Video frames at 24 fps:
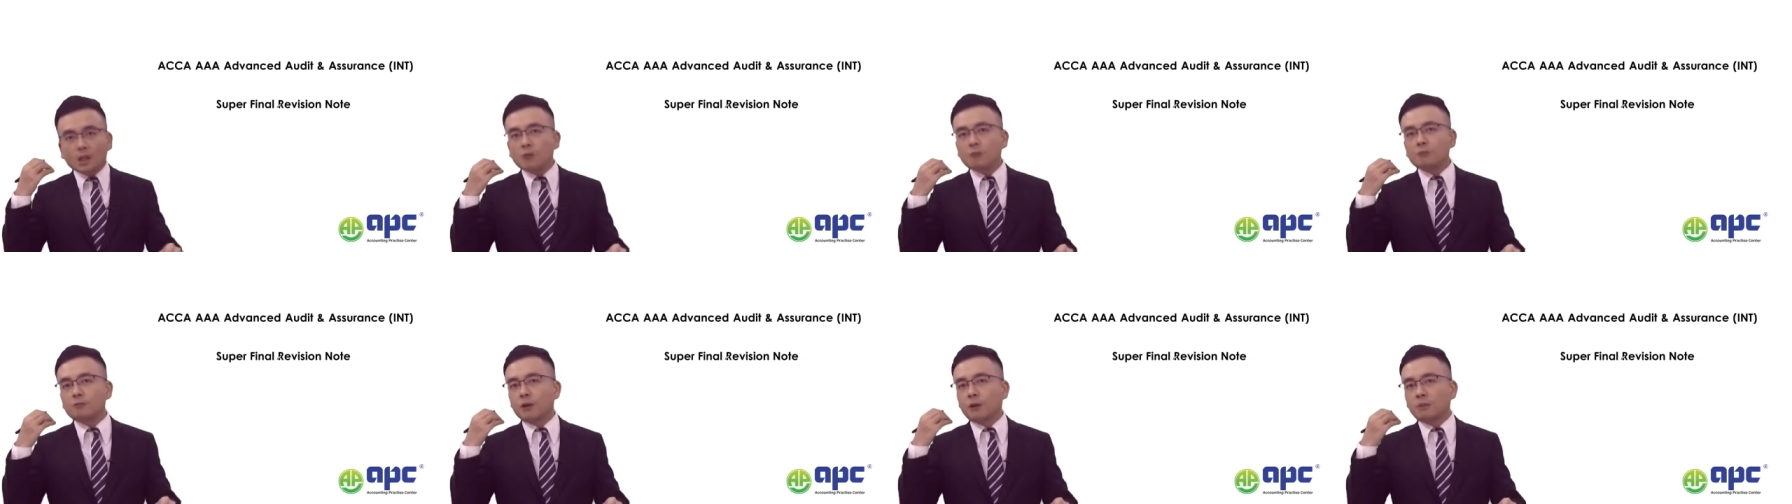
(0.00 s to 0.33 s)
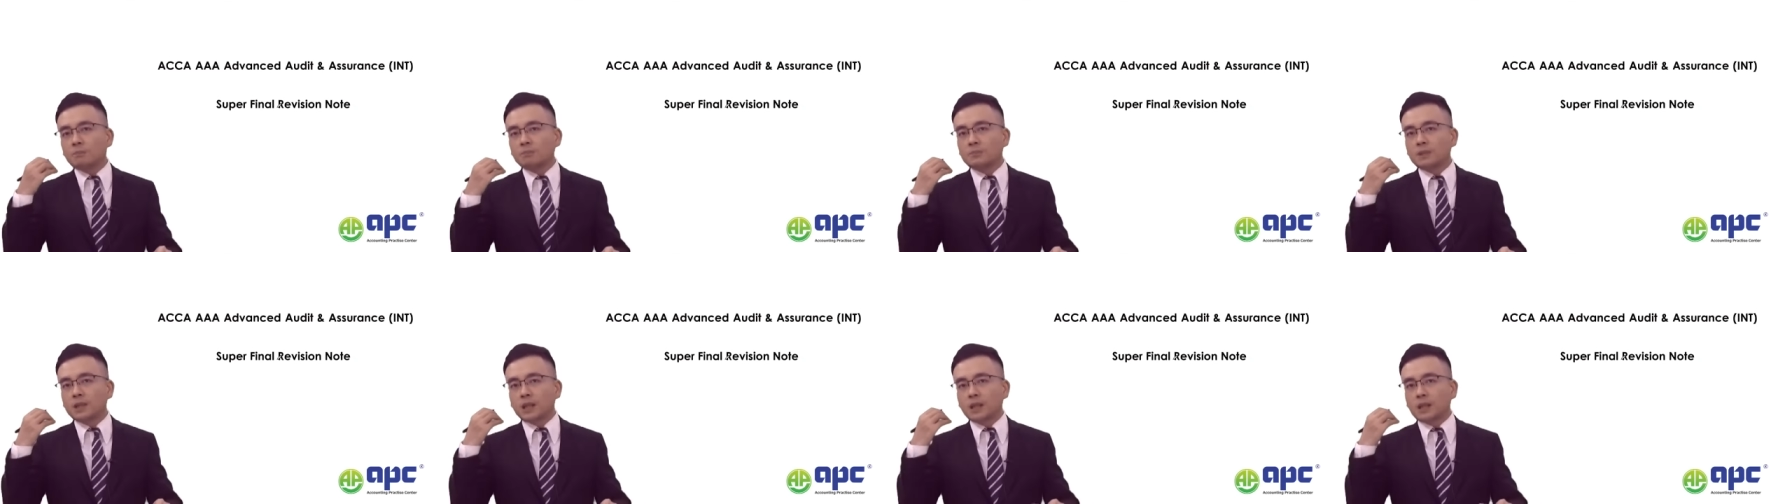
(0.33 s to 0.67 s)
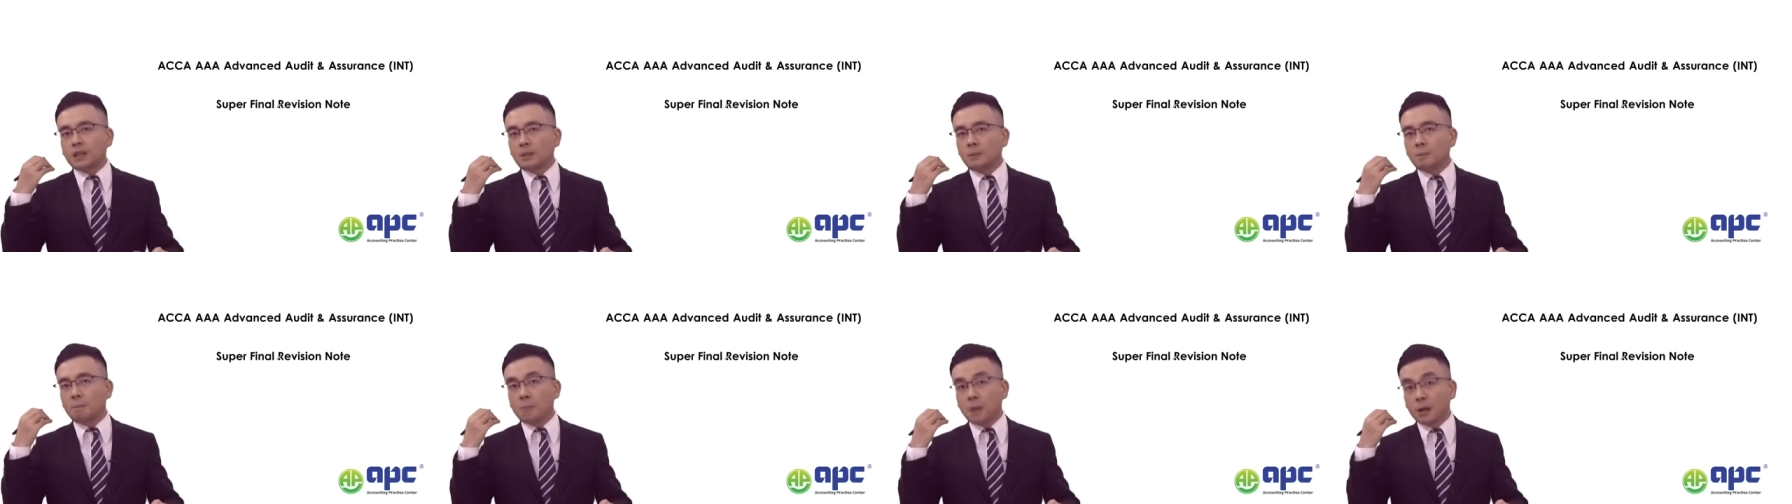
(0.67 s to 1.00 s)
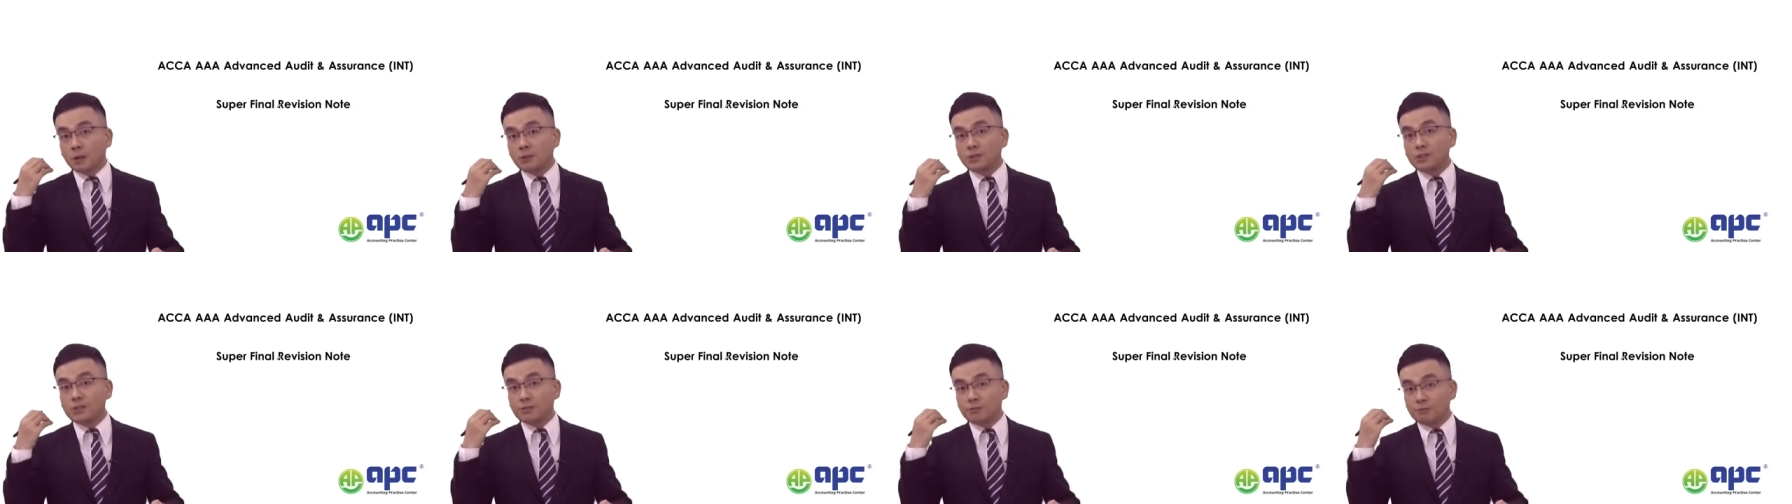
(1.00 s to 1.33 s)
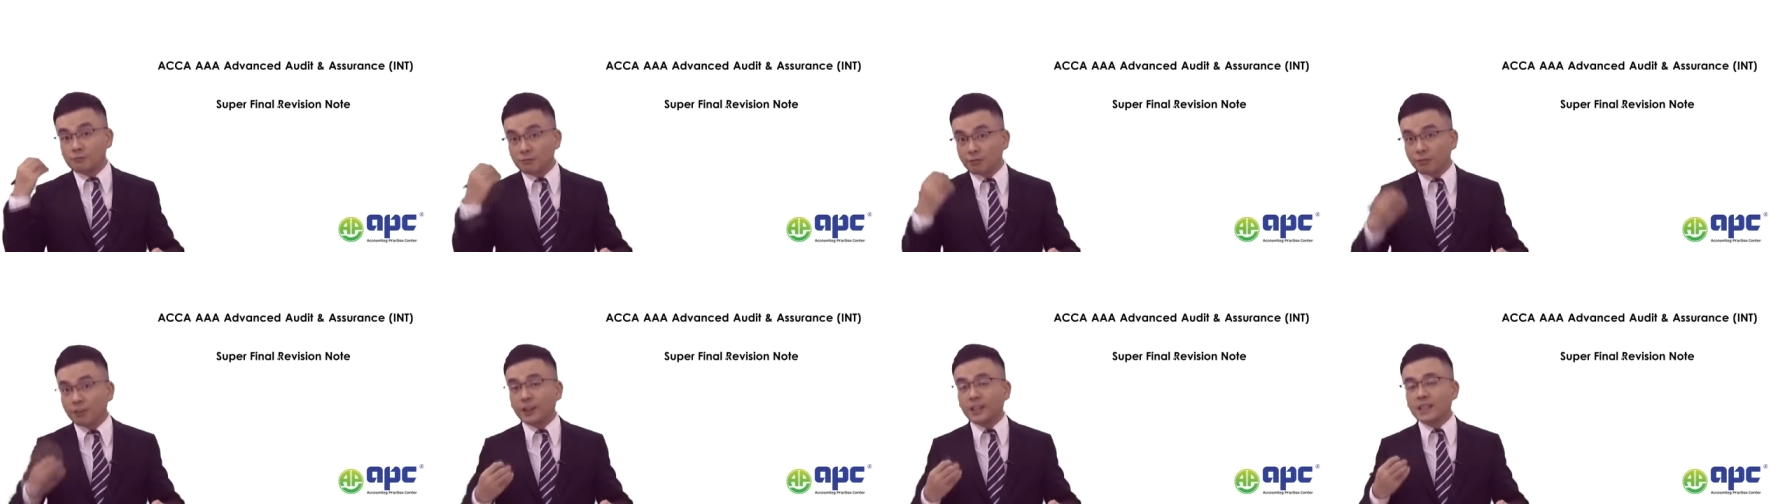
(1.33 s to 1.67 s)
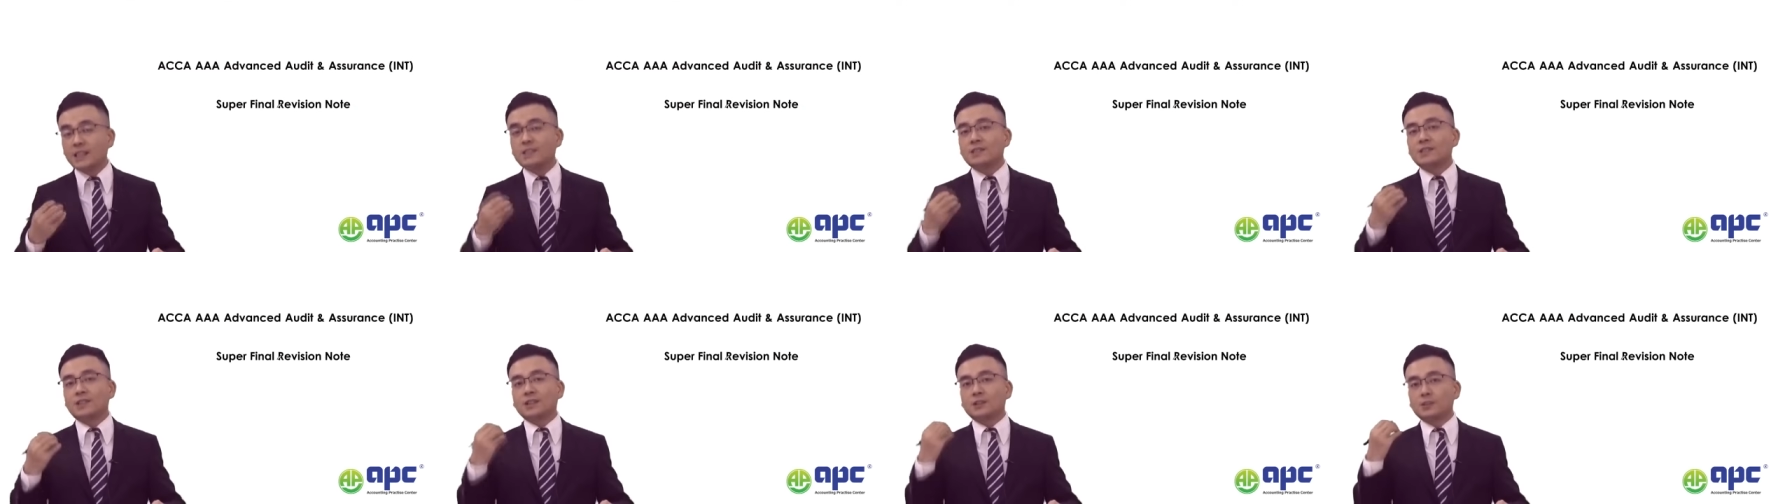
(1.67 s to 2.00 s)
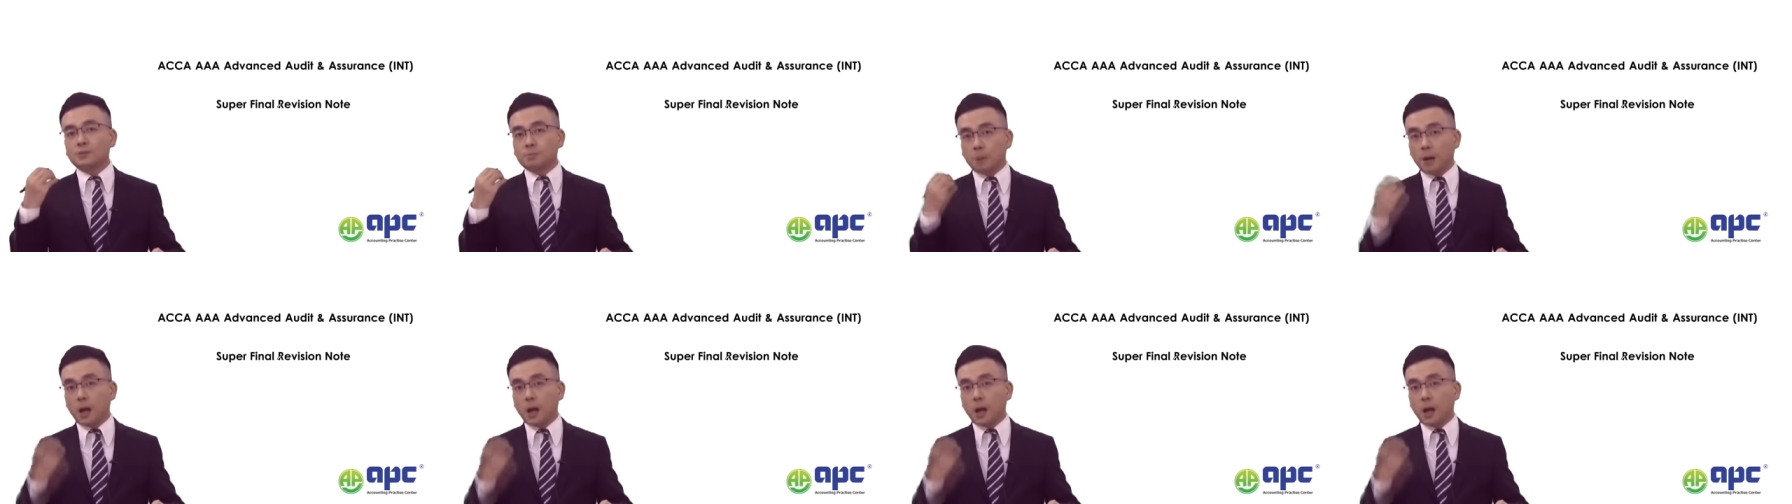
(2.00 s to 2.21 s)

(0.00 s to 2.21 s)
from the most recent